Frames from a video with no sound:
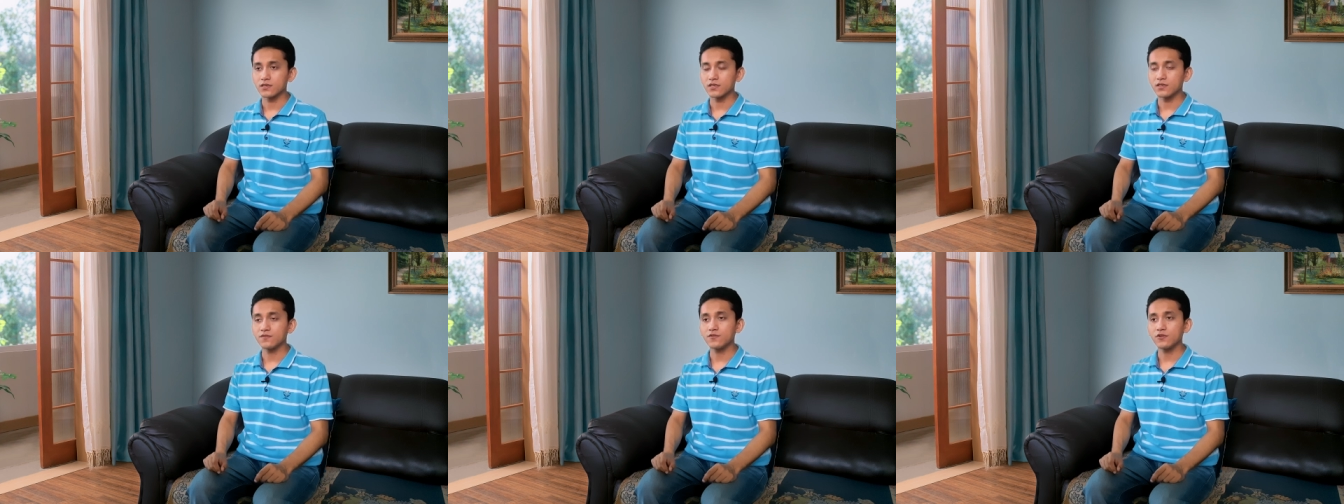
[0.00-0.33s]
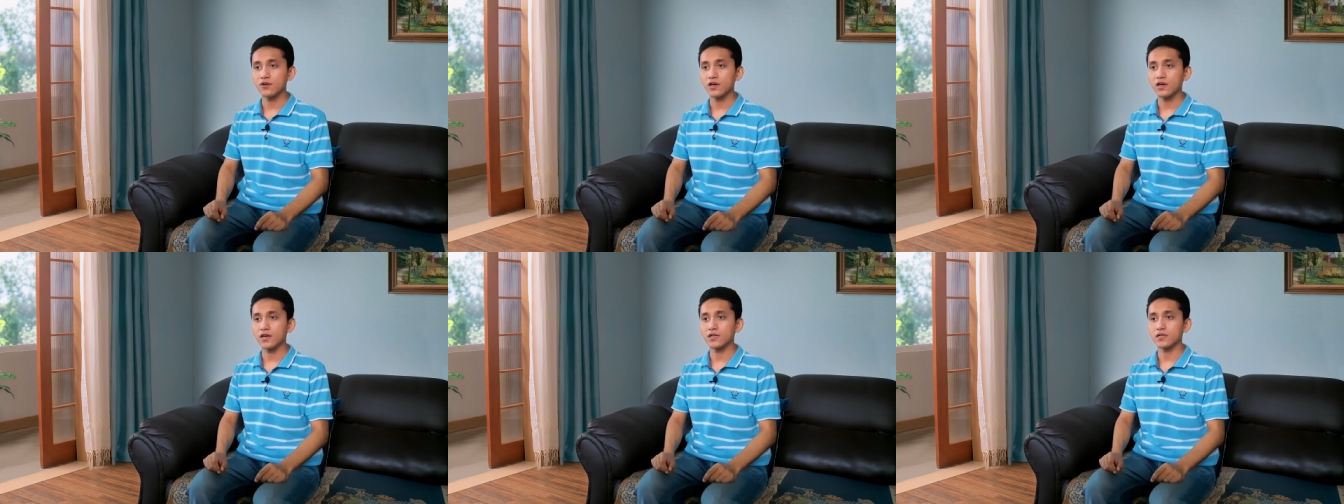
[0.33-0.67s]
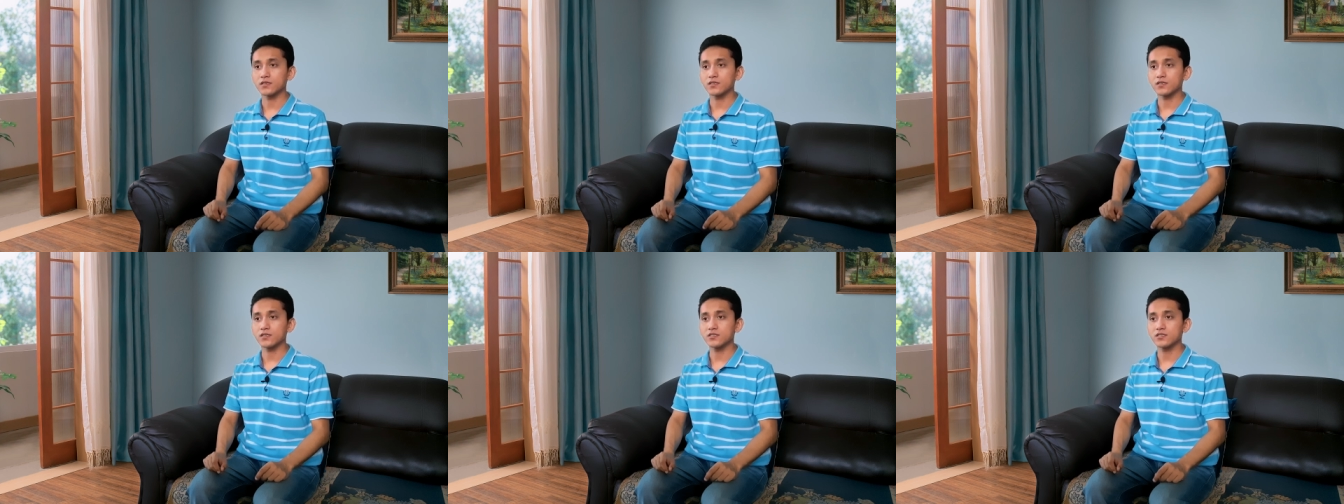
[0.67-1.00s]
If your
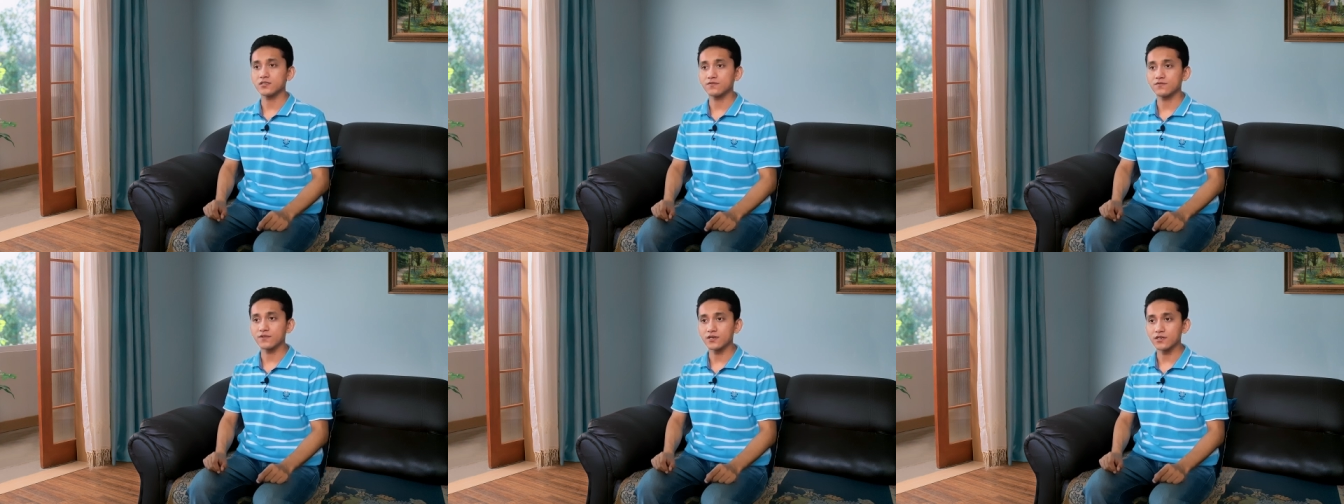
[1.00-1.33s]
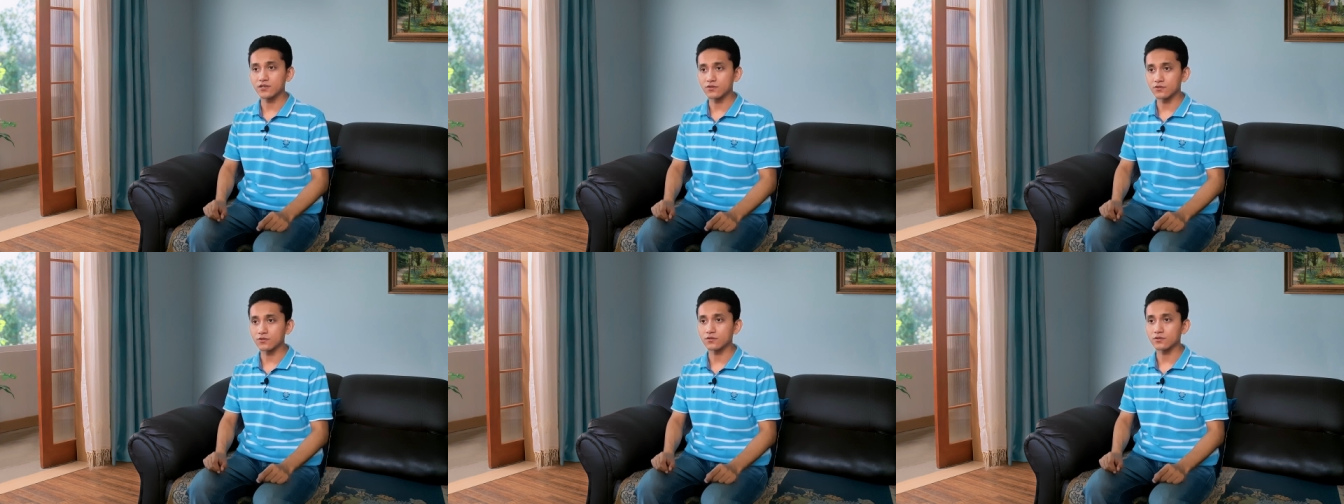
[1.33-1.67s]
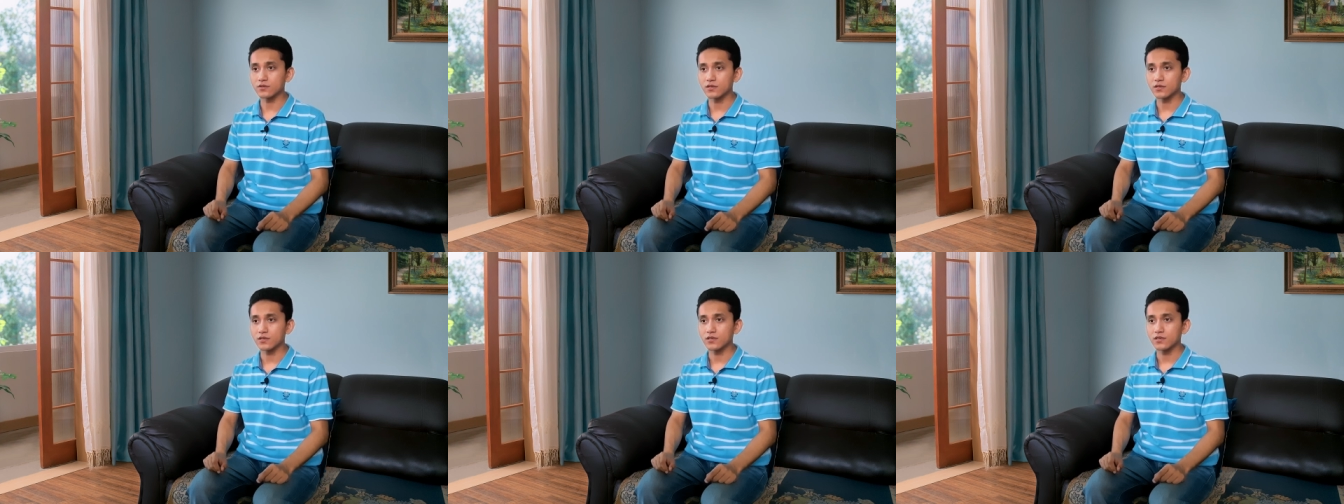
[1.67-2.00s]
health isn't very good,